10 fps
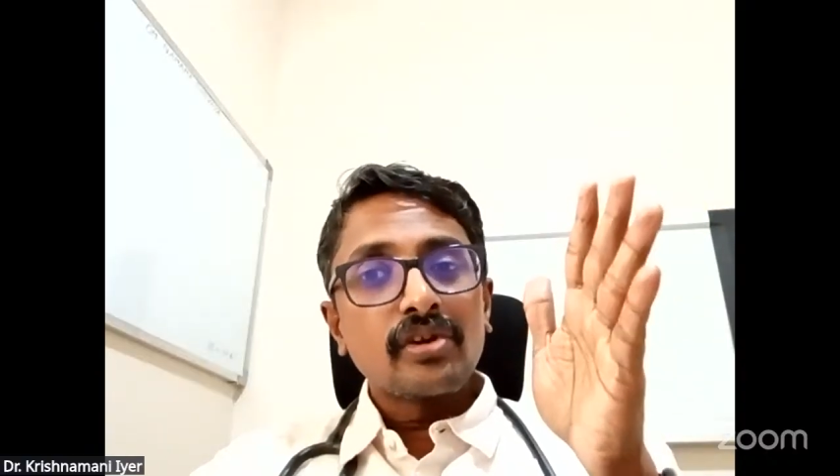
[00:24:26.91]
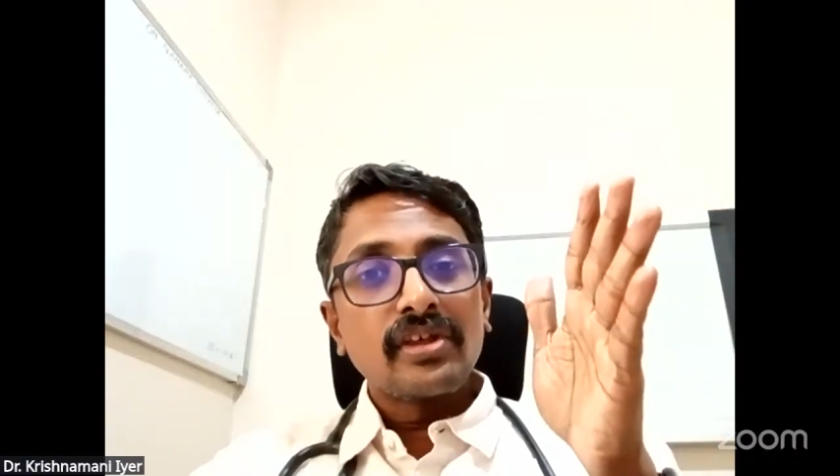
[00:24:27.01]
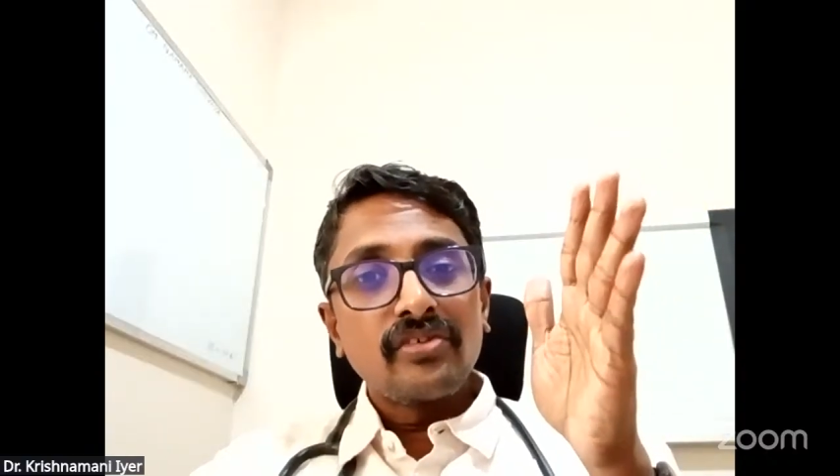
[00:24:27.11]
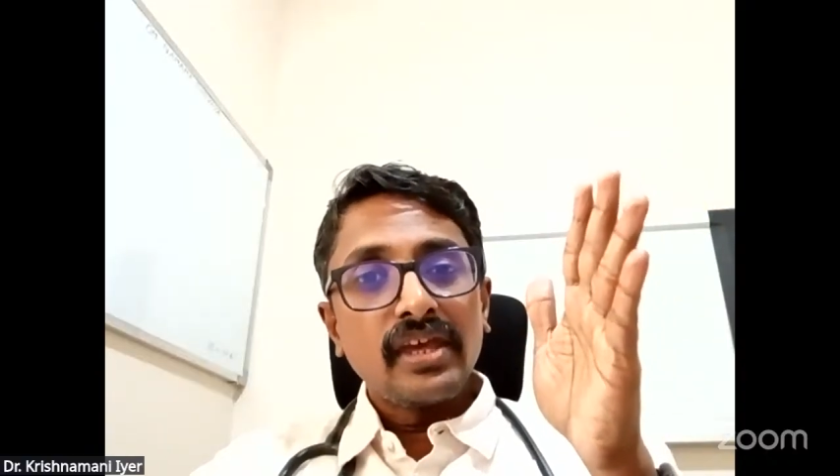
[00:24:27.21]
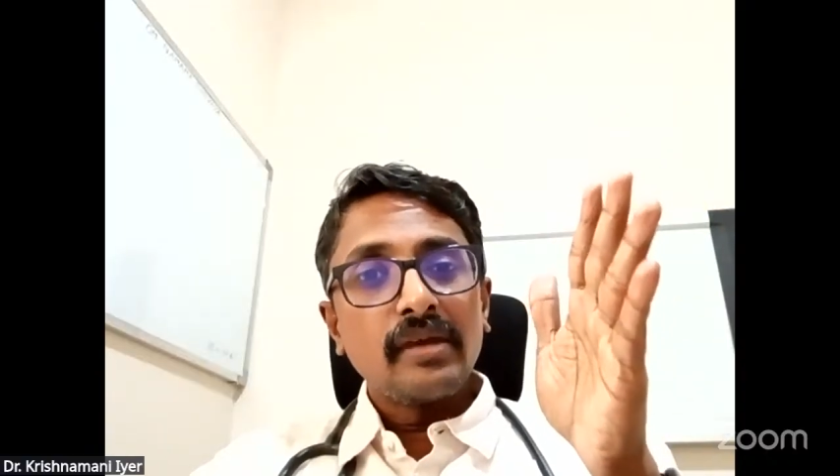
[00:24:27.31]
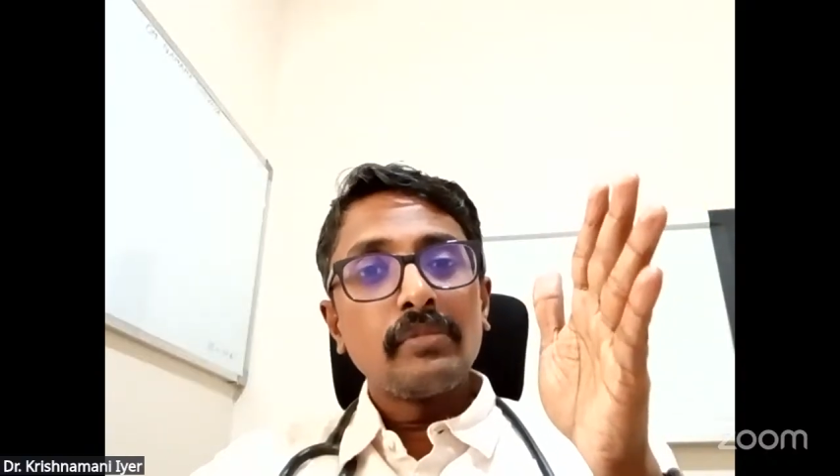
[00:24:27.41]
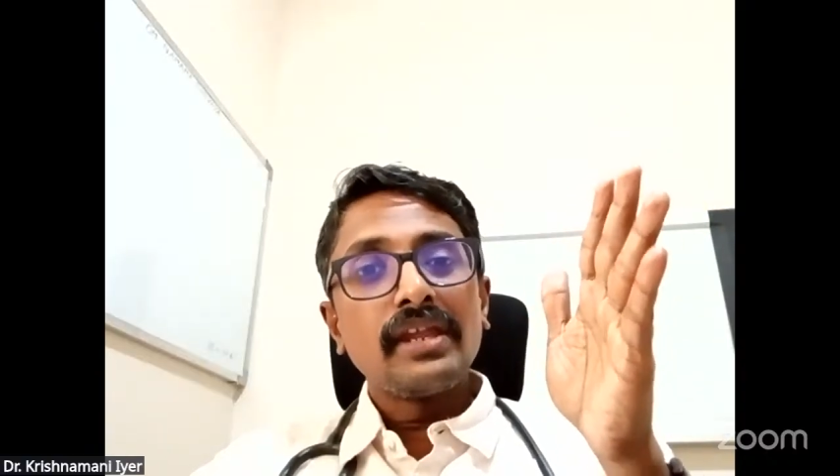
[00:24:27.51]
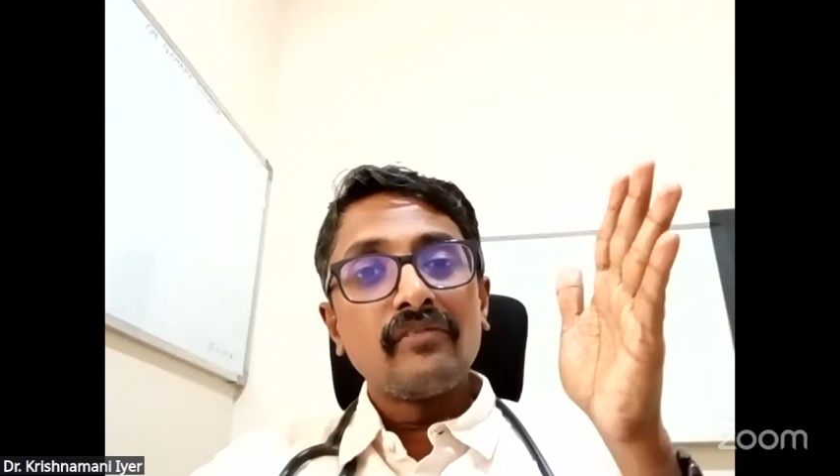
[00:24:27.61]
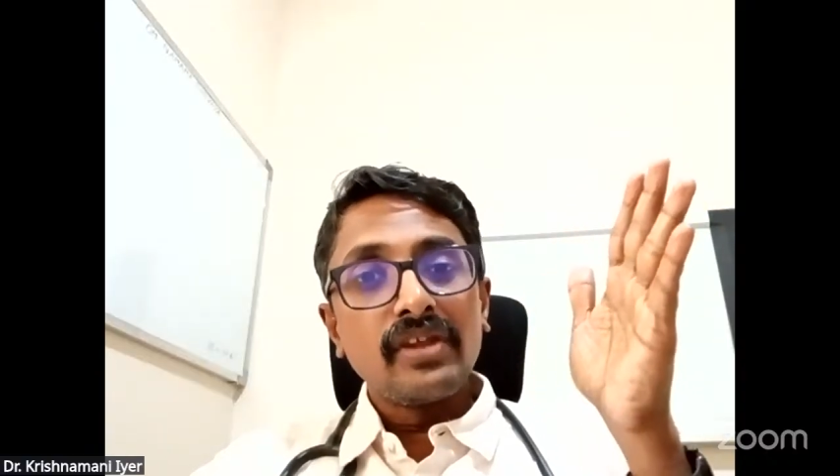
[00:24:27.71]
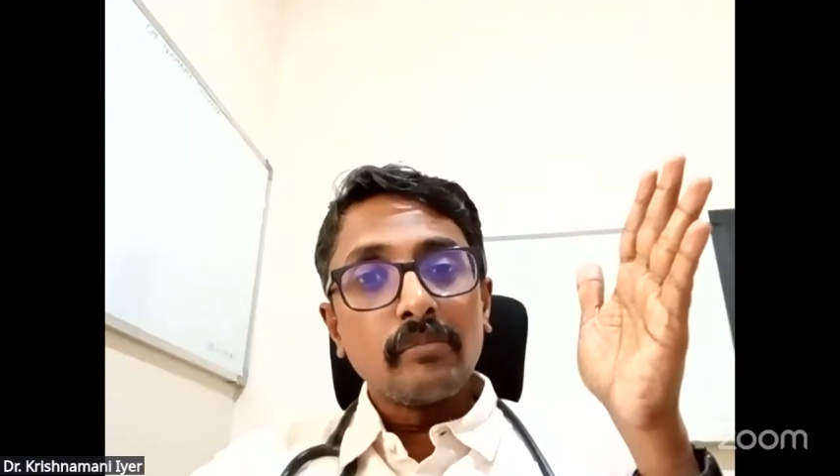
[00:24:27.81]
the same in
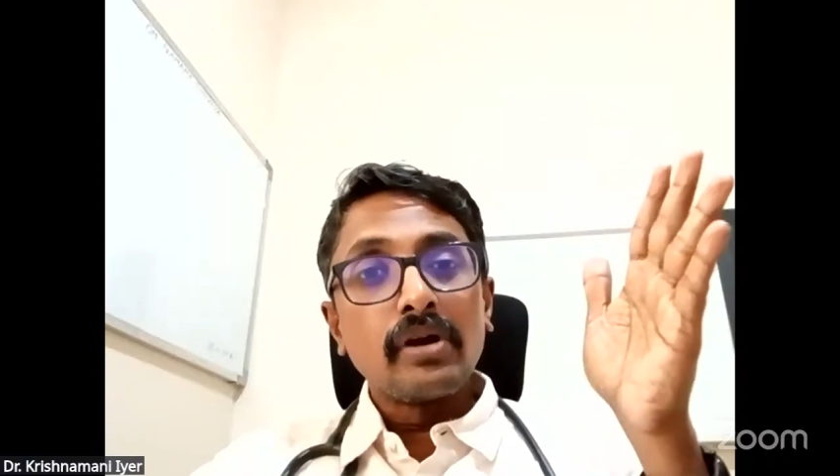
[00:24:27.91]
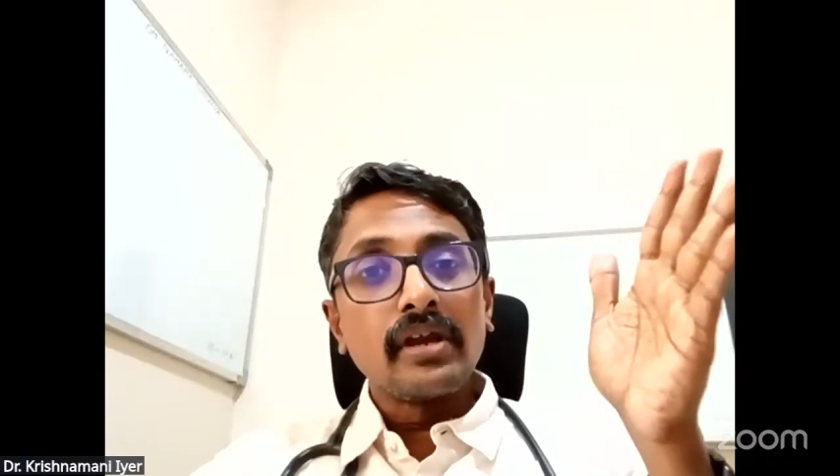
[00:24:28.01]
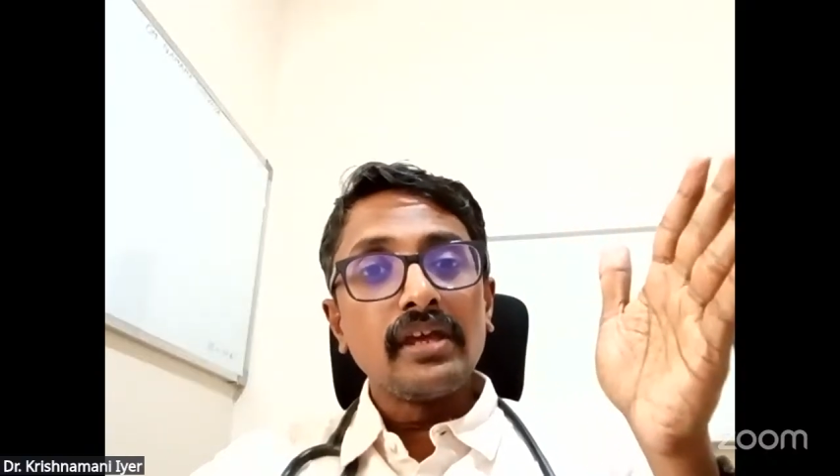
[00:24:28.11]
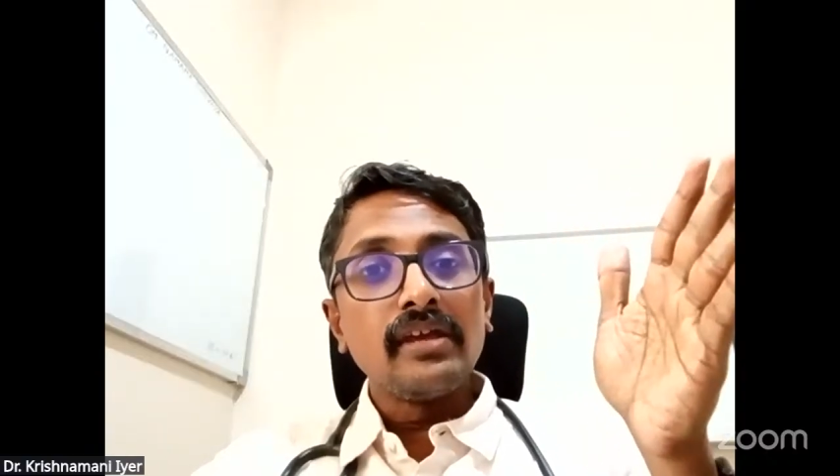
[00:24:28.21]
everybody.